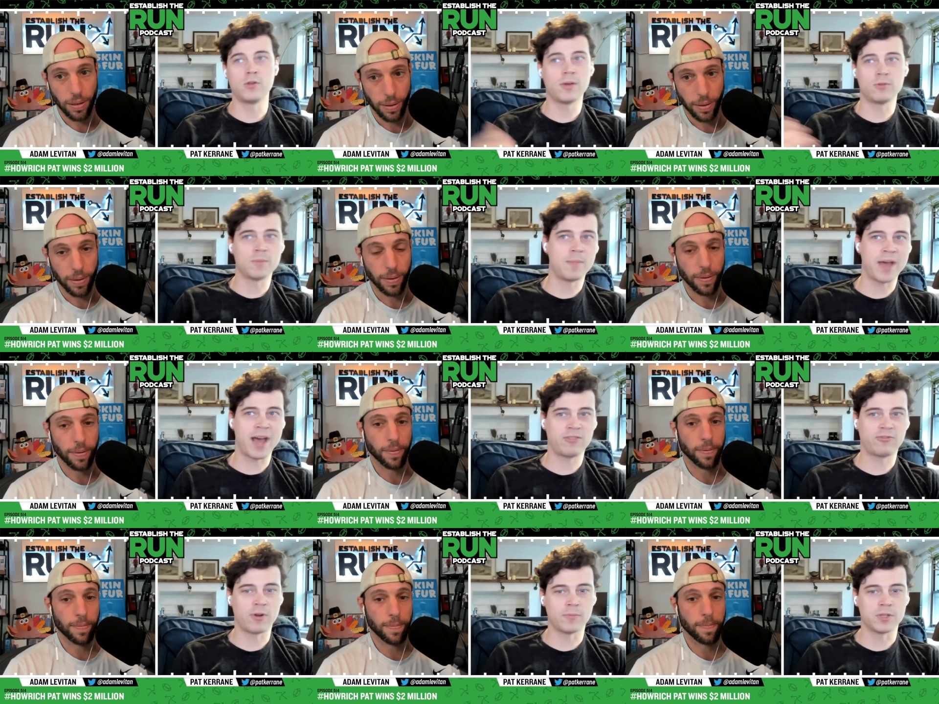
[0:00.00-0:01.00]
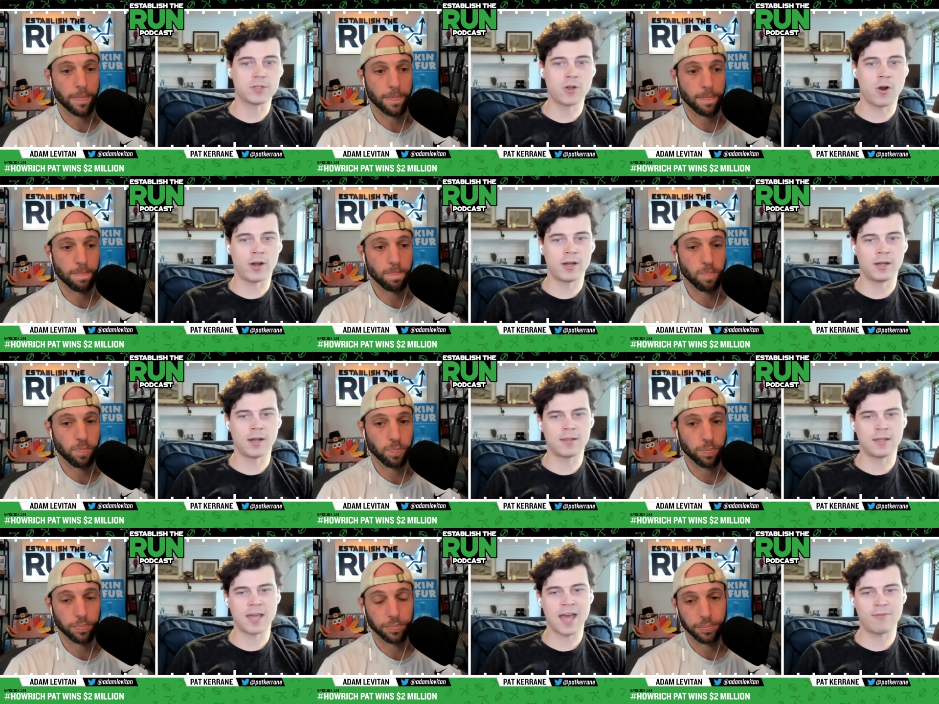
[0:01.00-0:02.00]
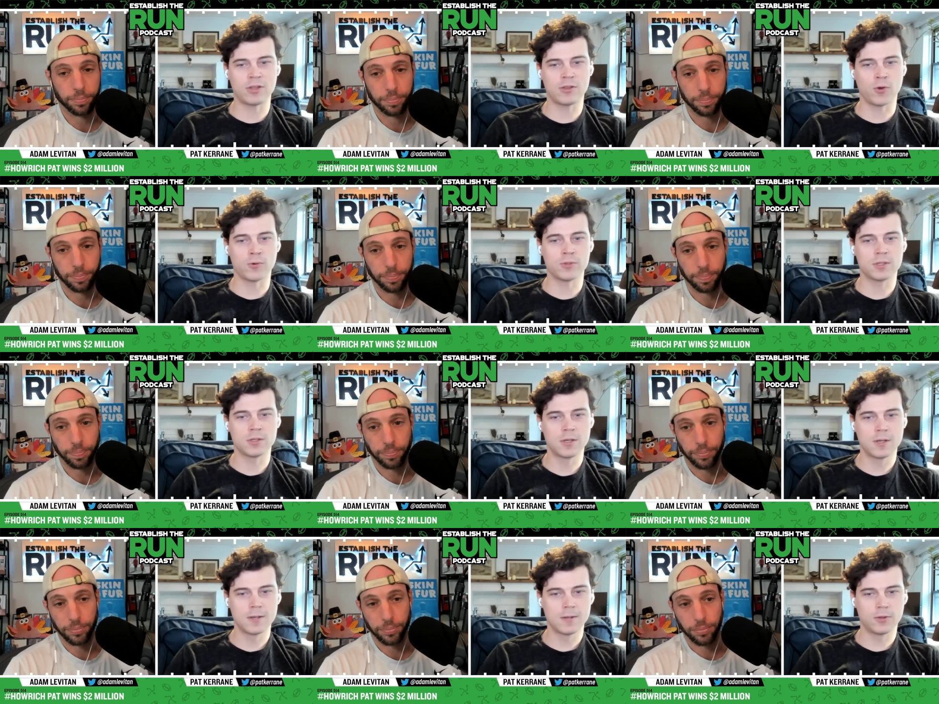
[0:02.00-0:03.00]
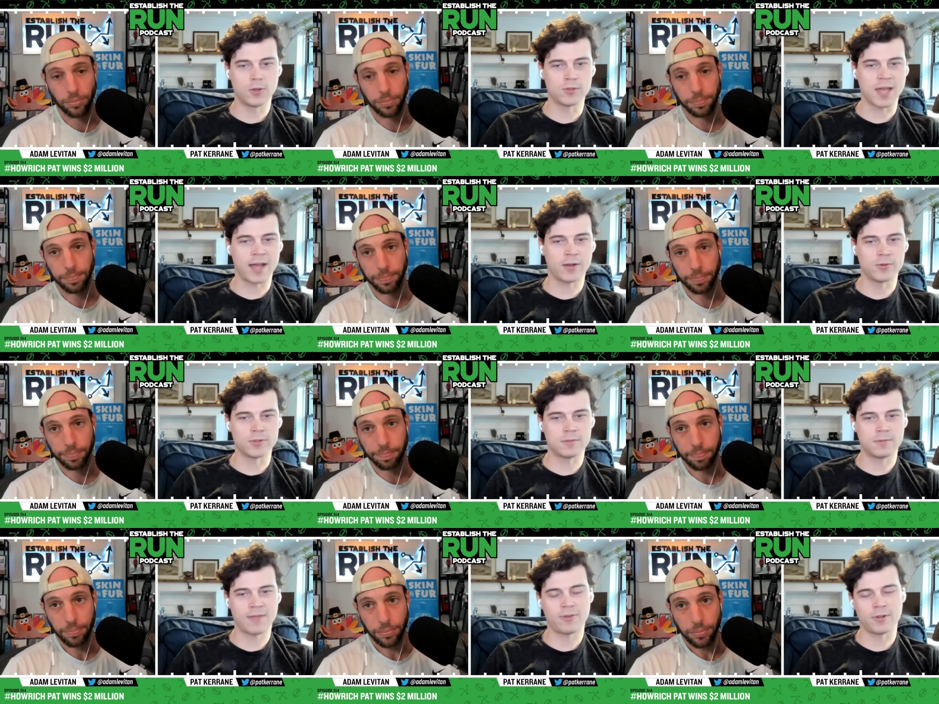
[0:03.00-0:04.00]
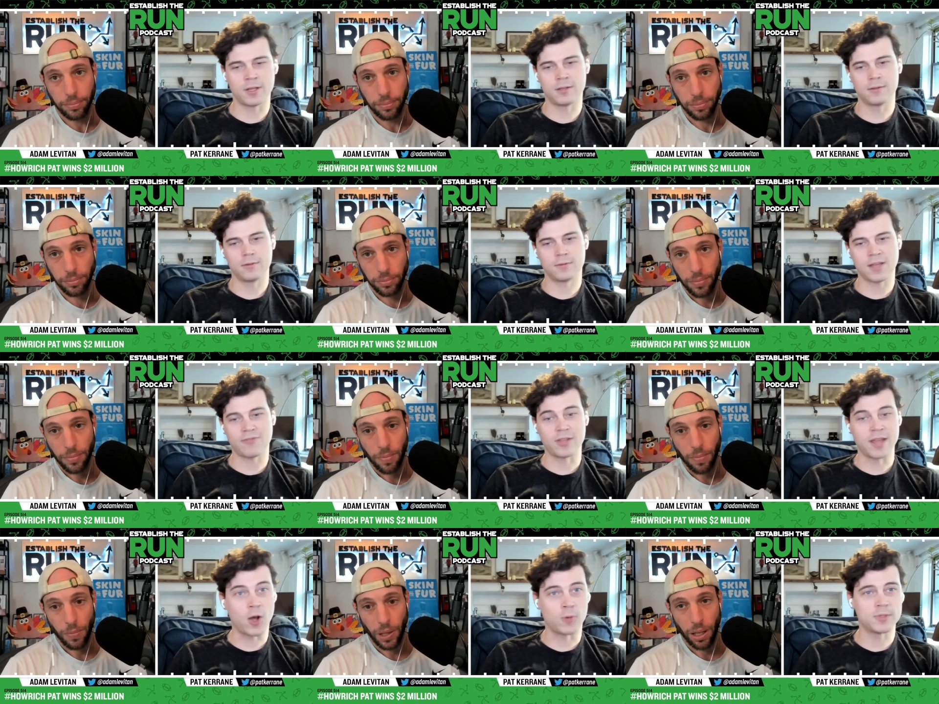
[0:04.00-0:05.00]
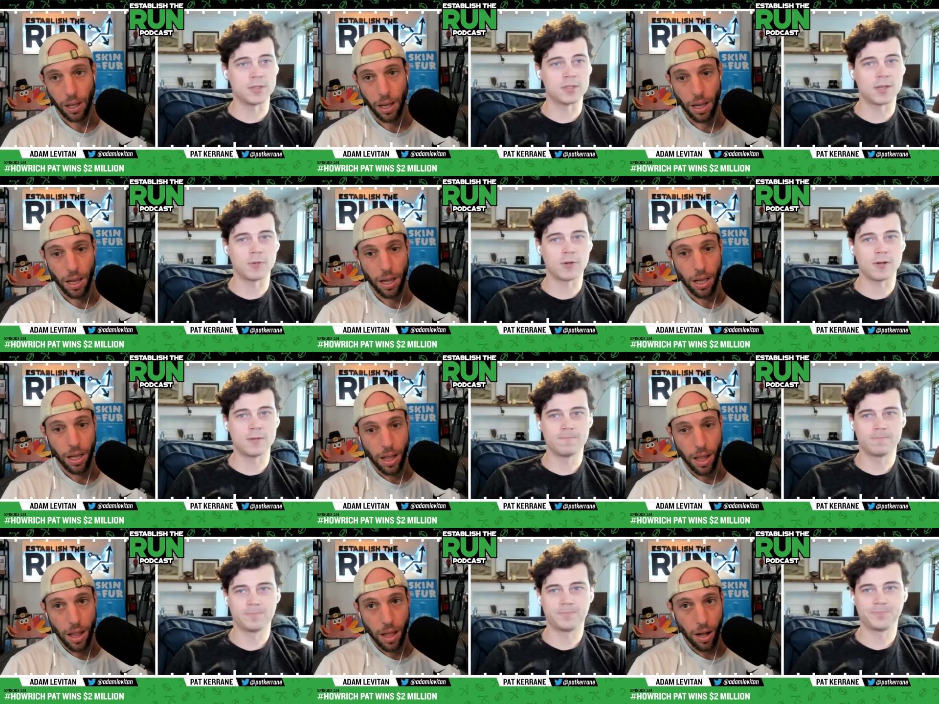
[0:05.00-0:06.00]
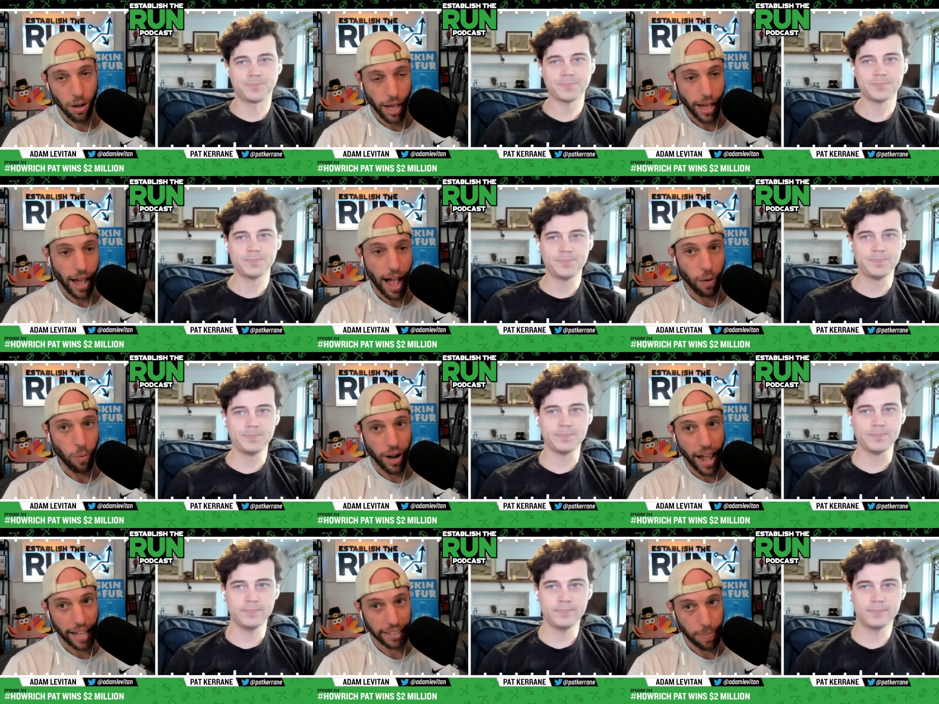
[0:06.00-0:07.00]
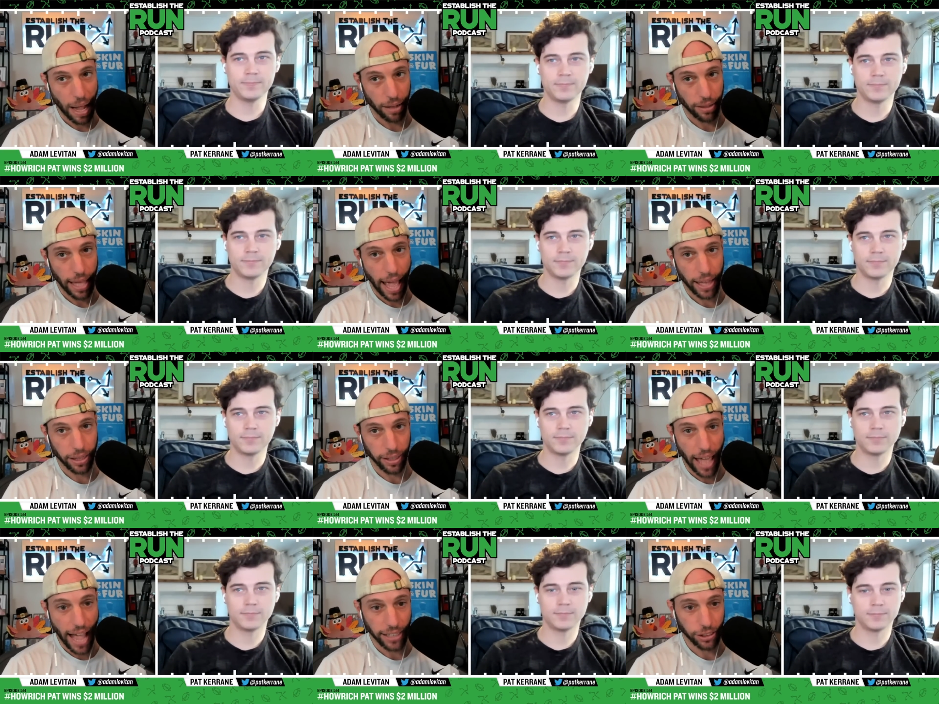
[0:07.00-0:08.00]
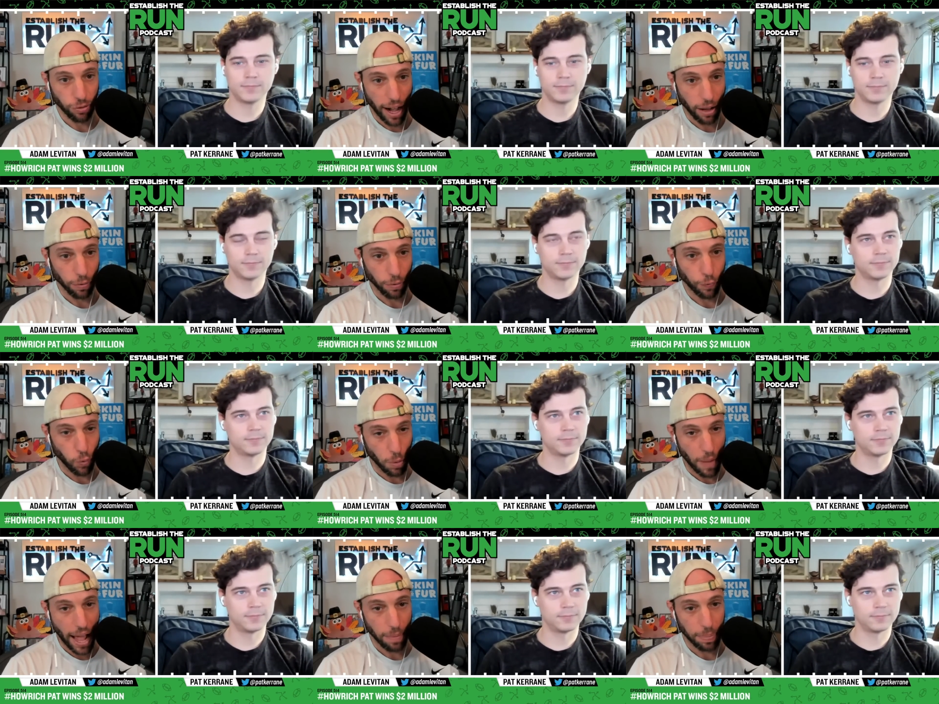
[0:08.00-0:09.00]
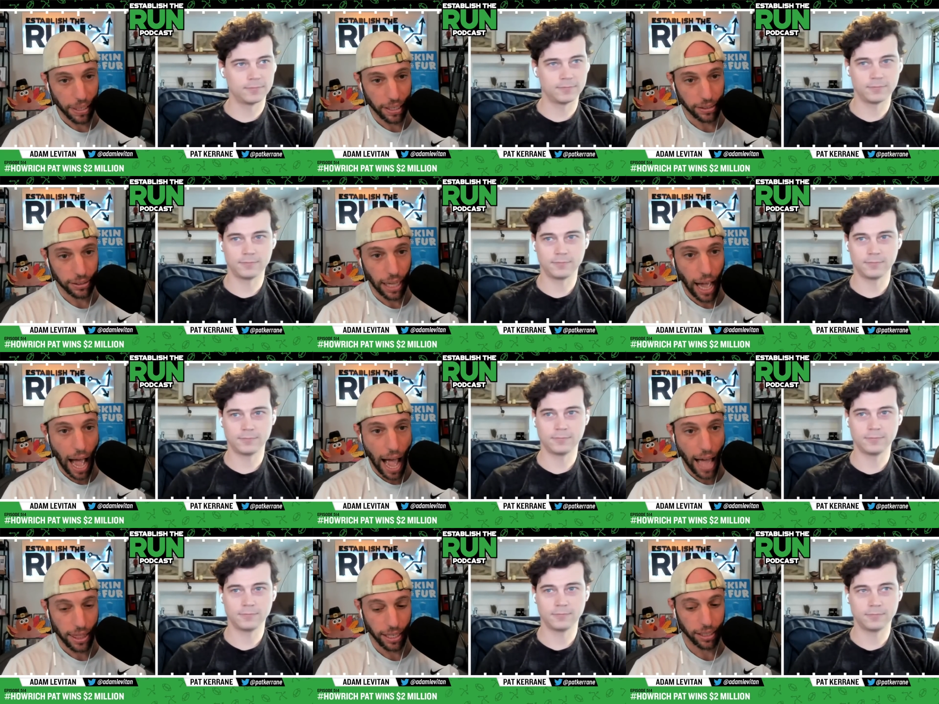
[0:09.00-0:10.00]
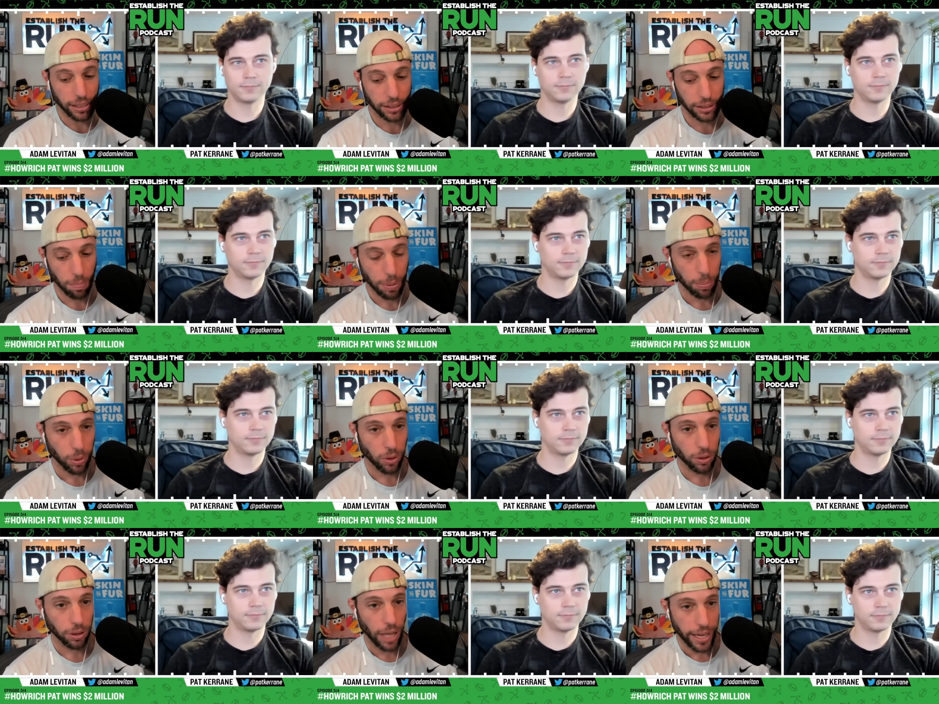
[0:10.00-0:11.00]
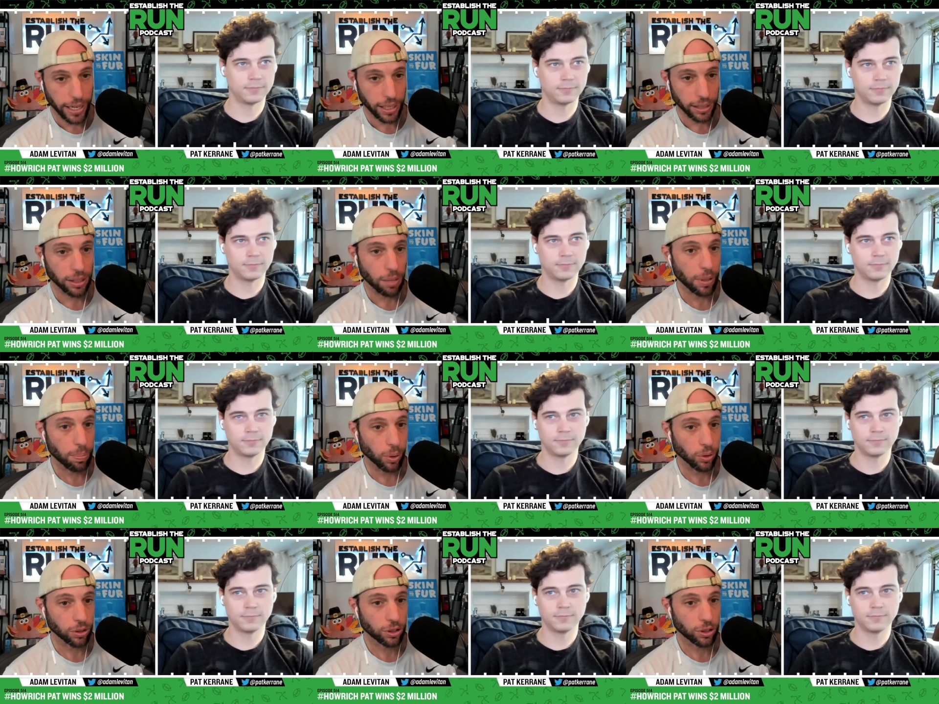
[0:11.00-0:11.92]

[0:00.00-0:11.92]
Speaker 1: that was my path from the start. And I think having those those angles definitely definitely helps to some degree.
Speaker 2: Okay, I want to ask about that last round format because I, think some people like it, some people